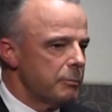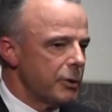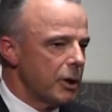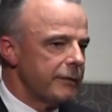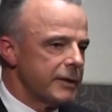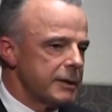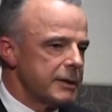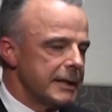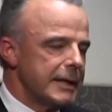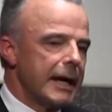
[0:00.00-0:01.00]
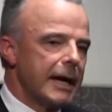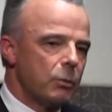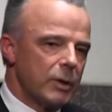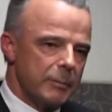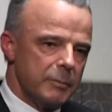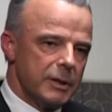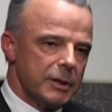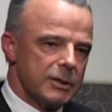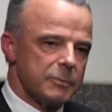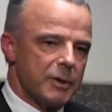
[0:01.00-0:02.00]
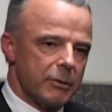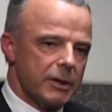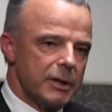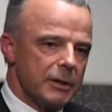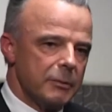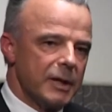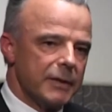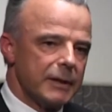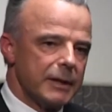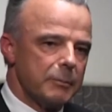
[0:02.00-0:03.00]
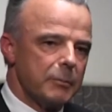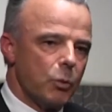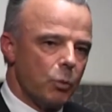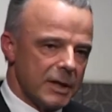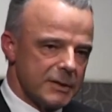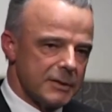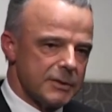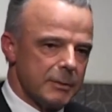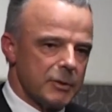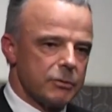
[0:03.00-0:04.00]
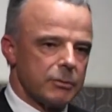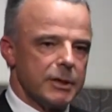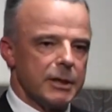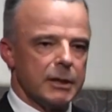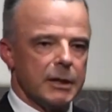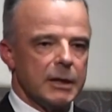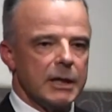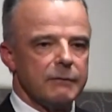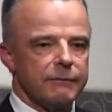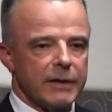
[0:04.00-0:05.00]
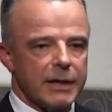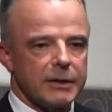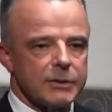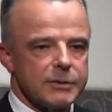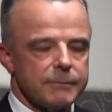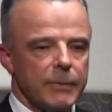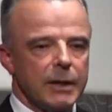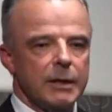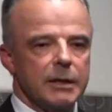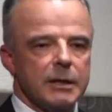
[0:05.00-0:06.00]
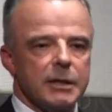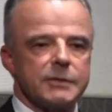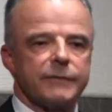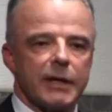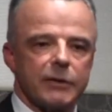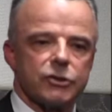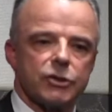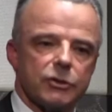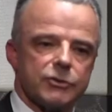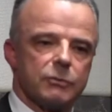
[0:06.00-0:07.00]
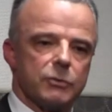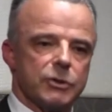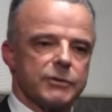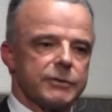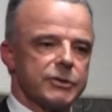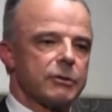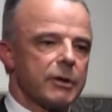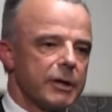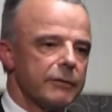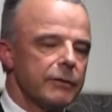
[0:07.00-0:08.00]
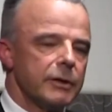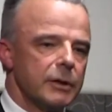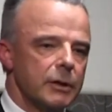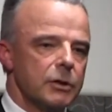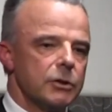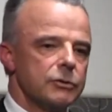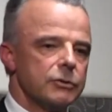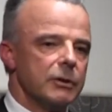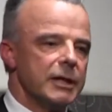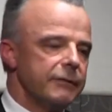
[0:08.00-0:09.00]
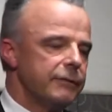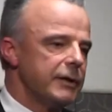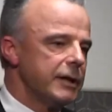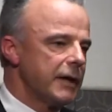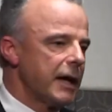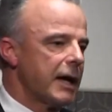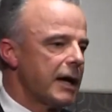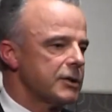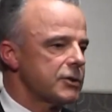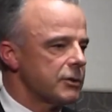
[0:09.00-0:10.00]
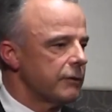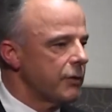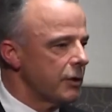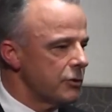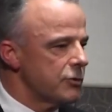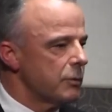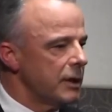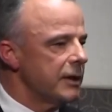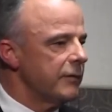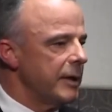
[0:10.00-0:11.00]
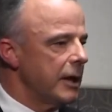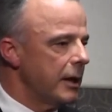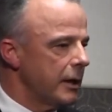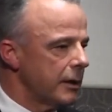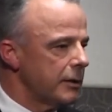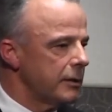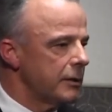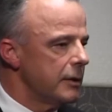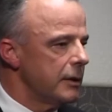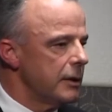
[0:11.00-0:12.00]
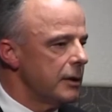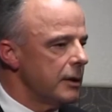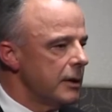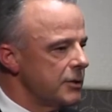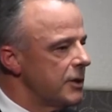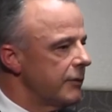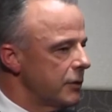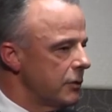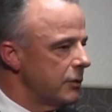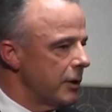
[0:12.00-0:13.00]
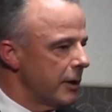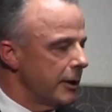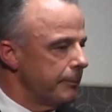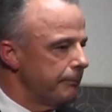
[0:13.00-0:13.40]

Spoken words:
Private T.R. Webb is buried in Bethlehem West Cemetery in Flanders. His father chose the words for his grave: "To live in the hearts of those we leave behind is never to die."